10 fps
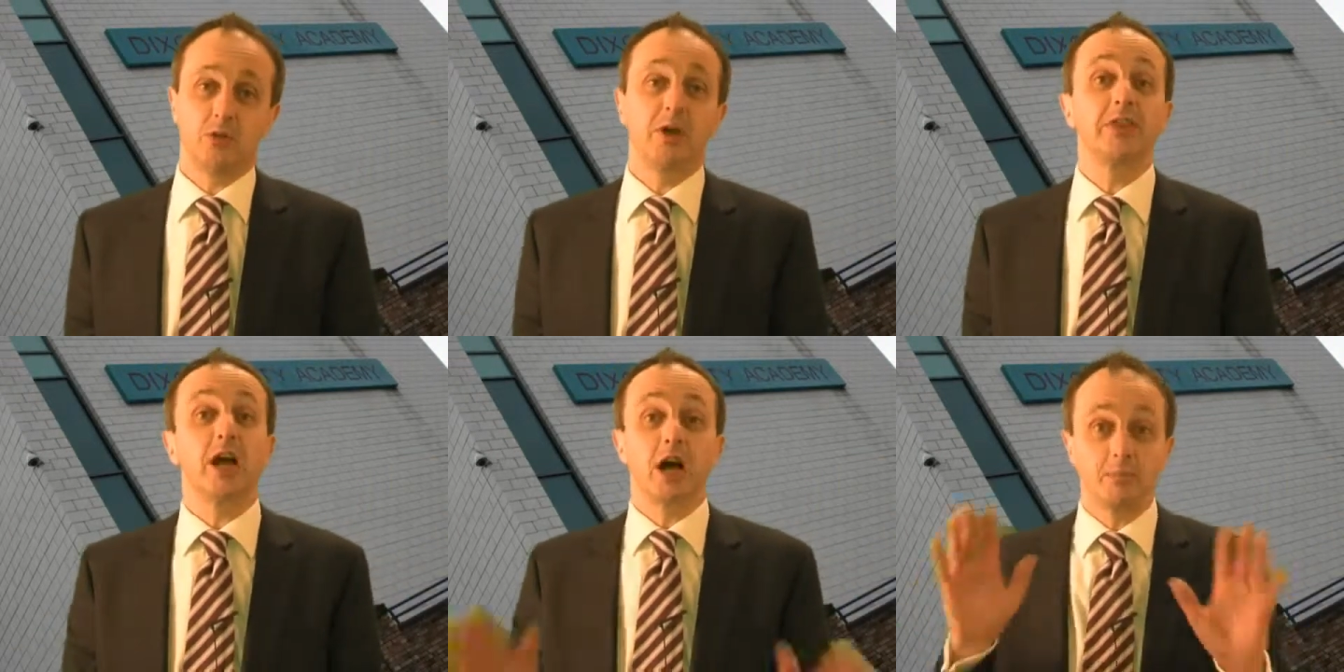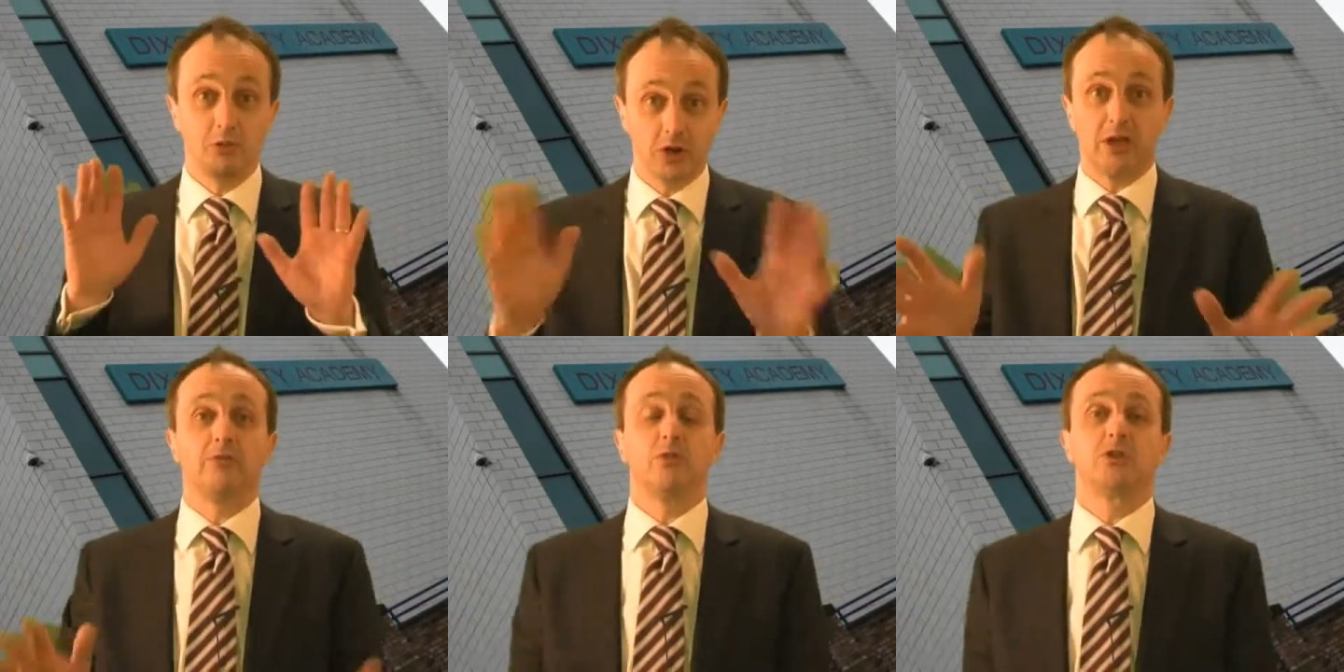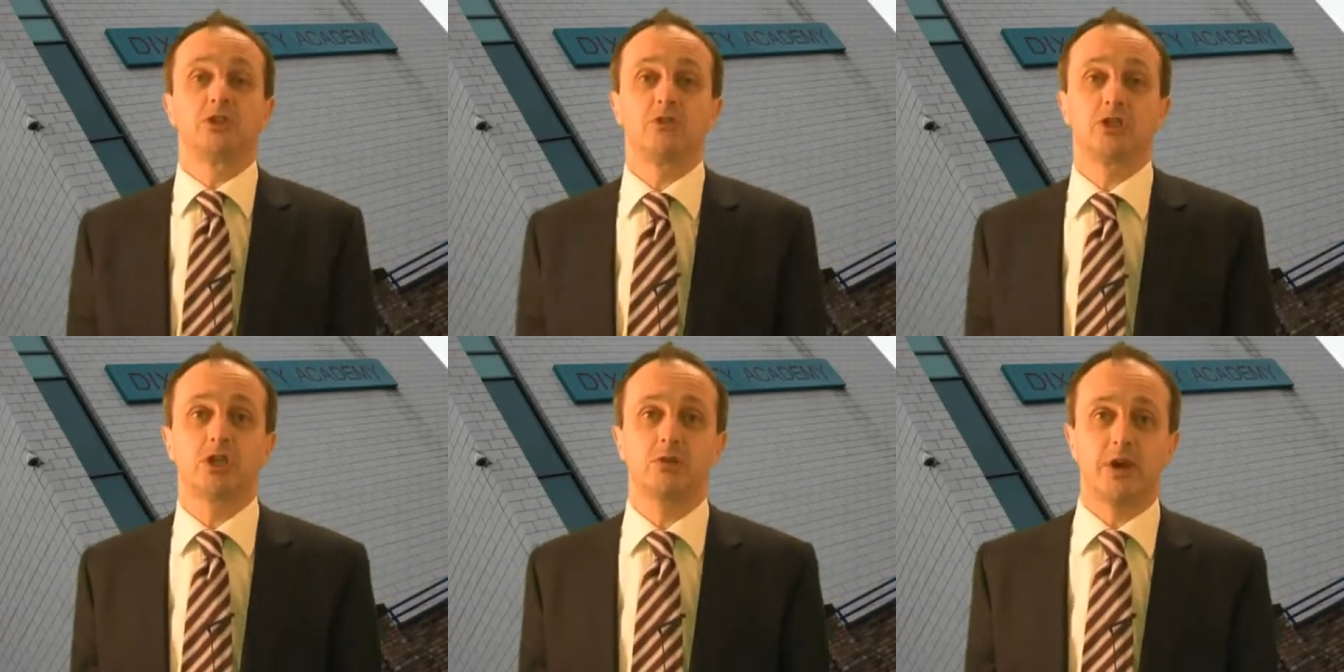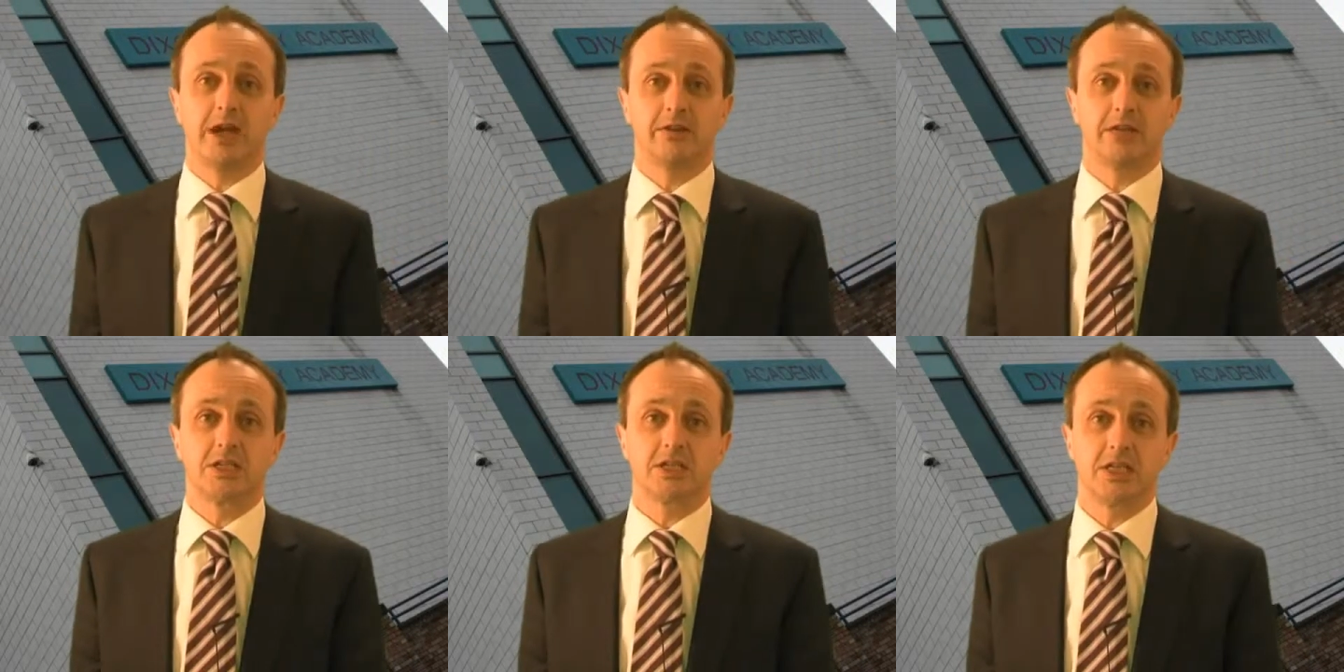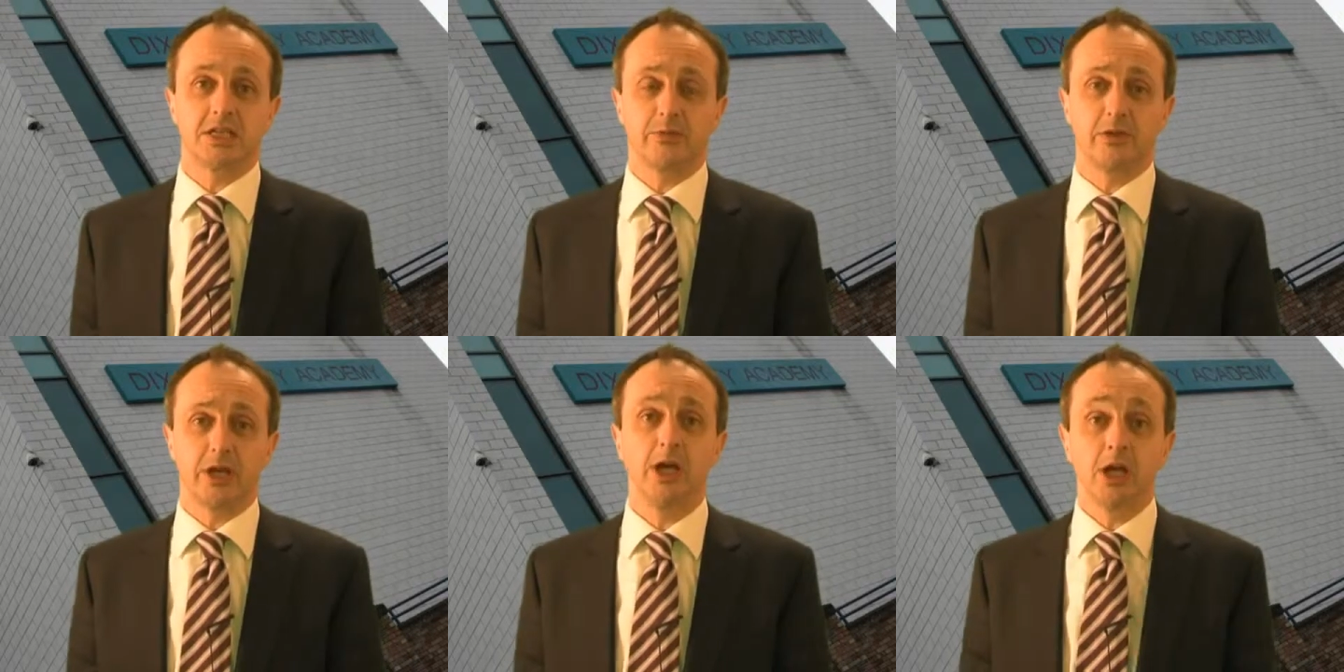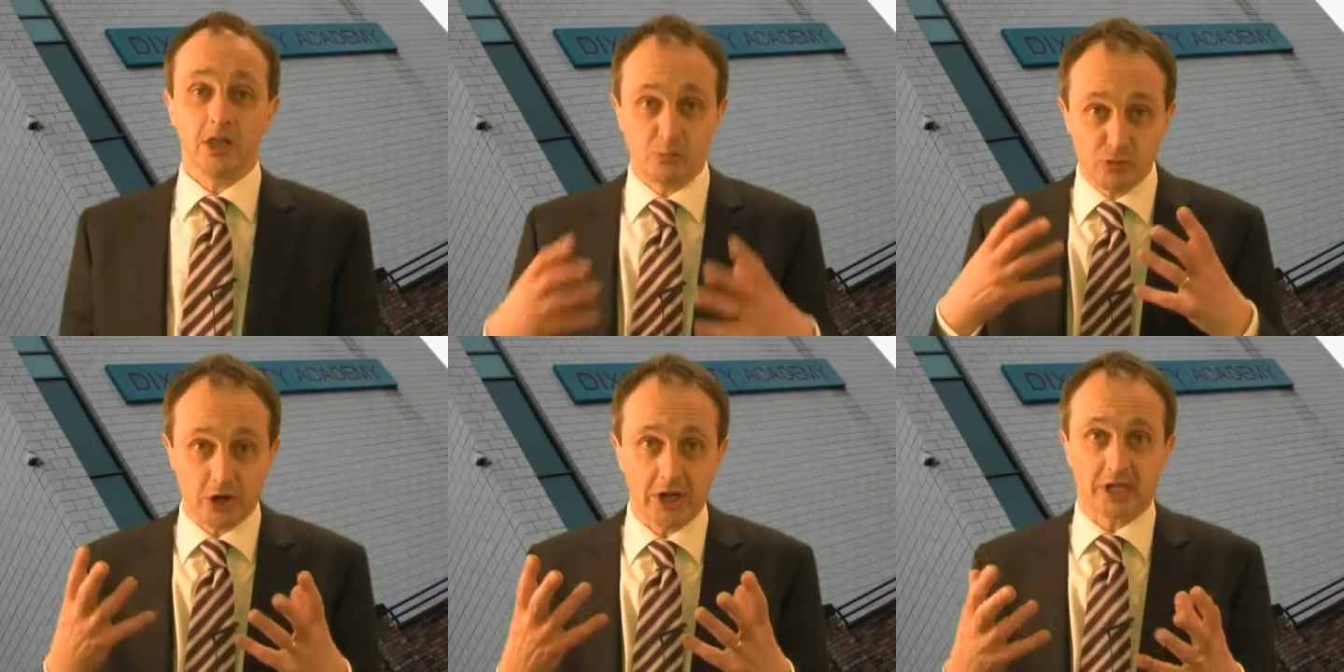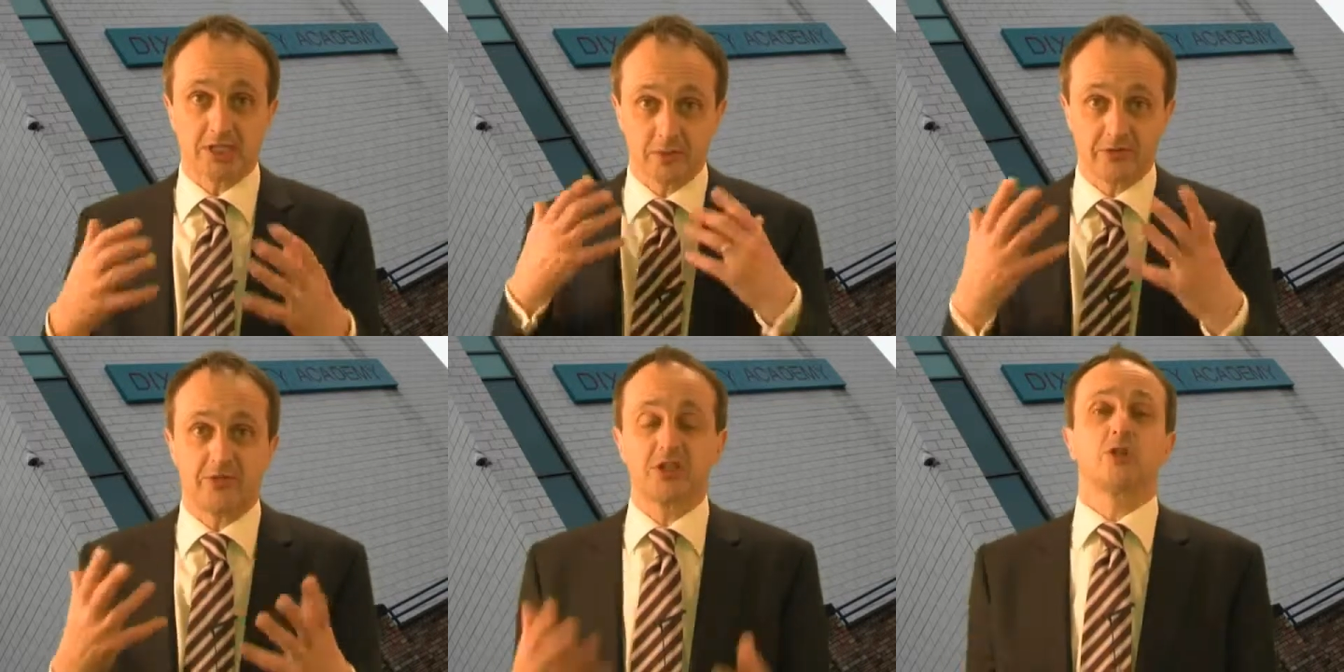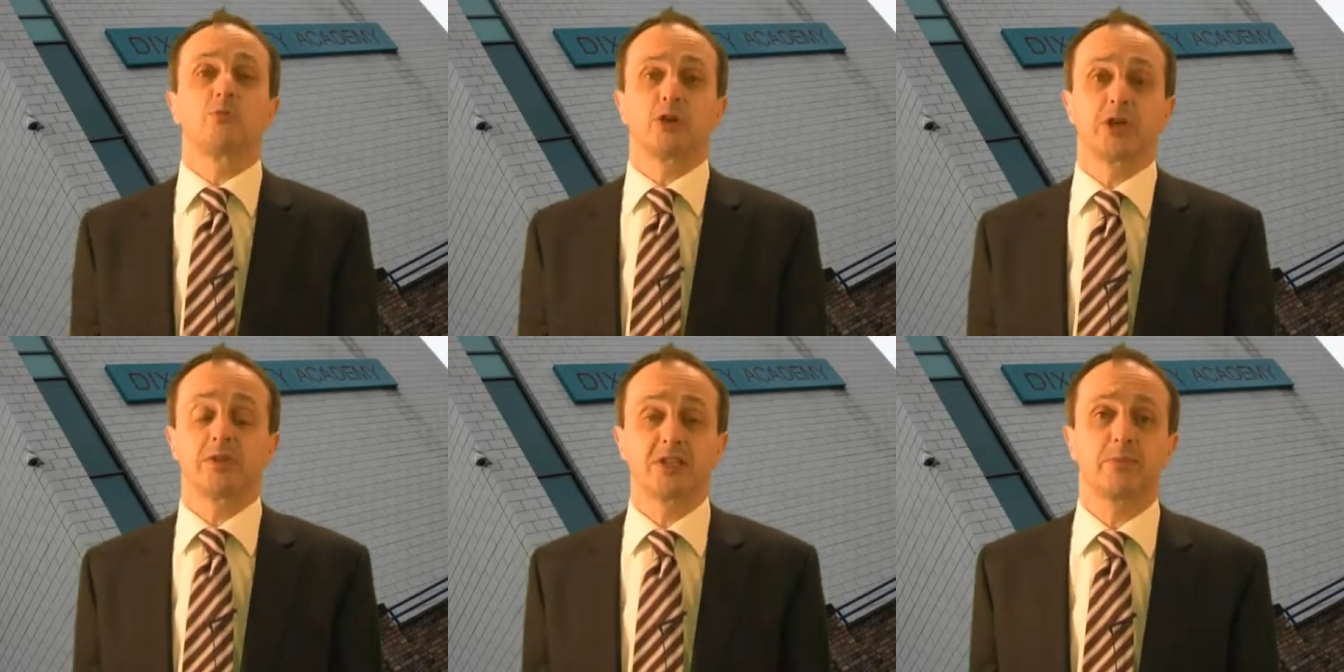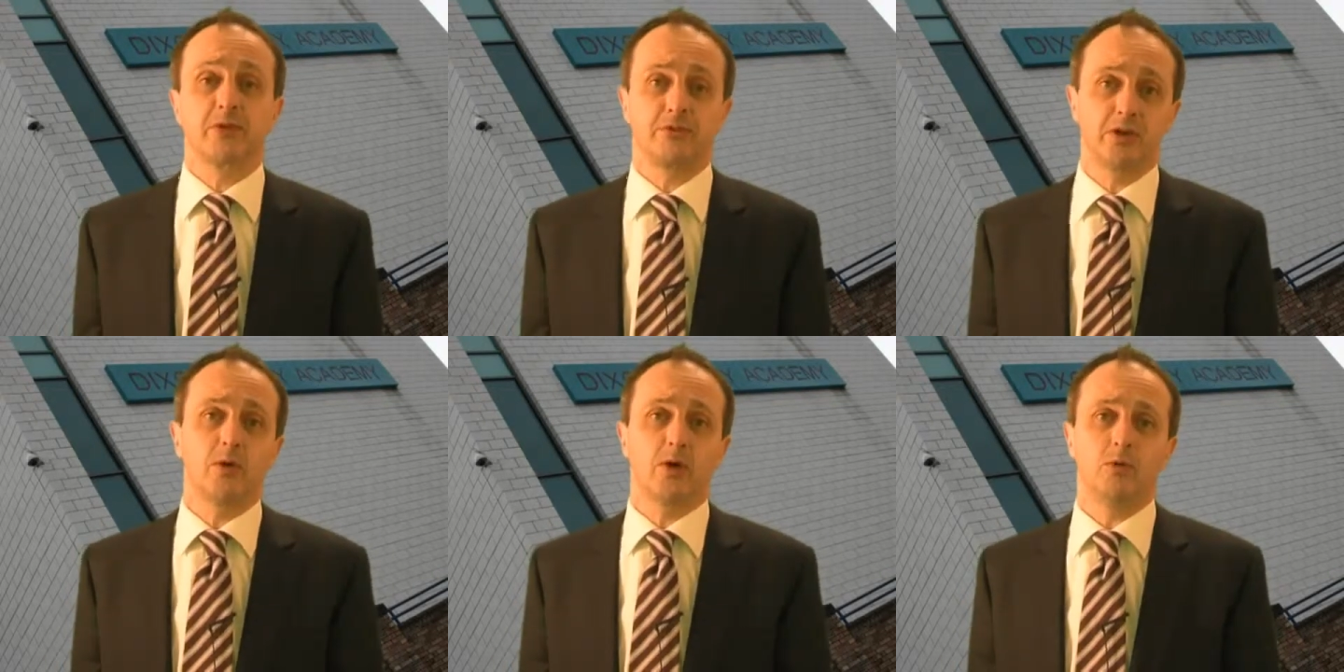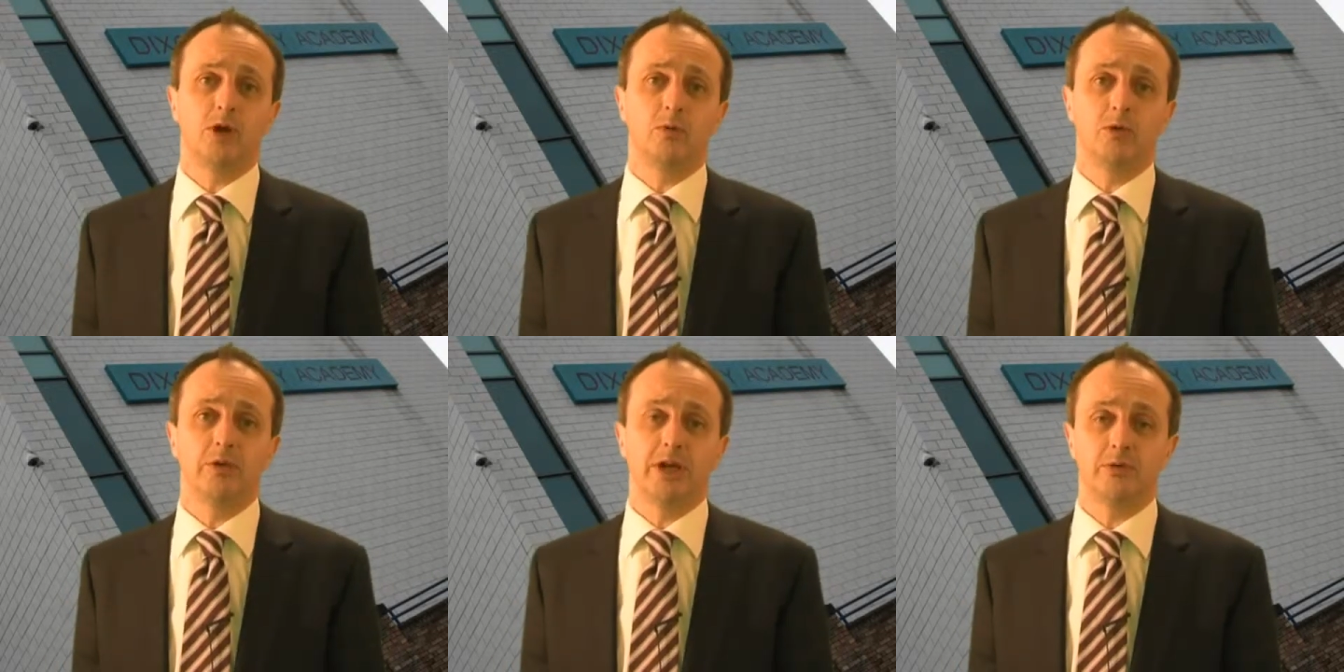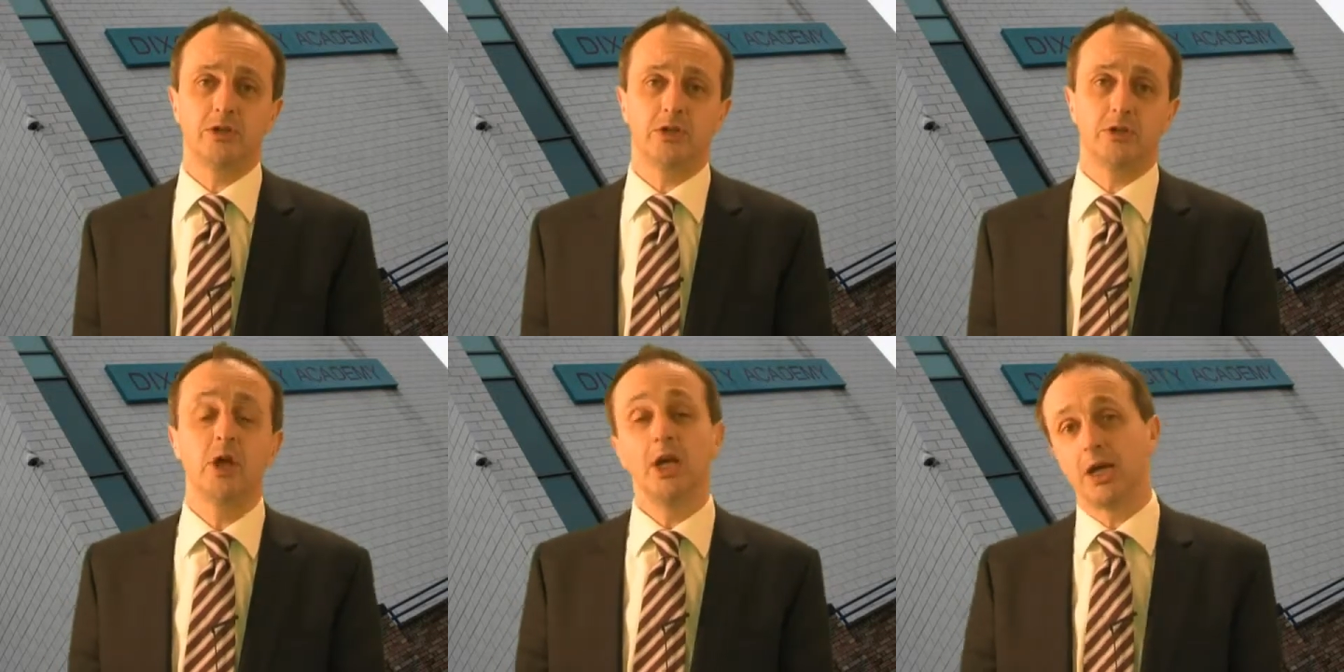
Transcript: The one thing I'm looking forward to too out of this is some of the the product, some of the physical product, and some of the follow-up work we'll be able to do,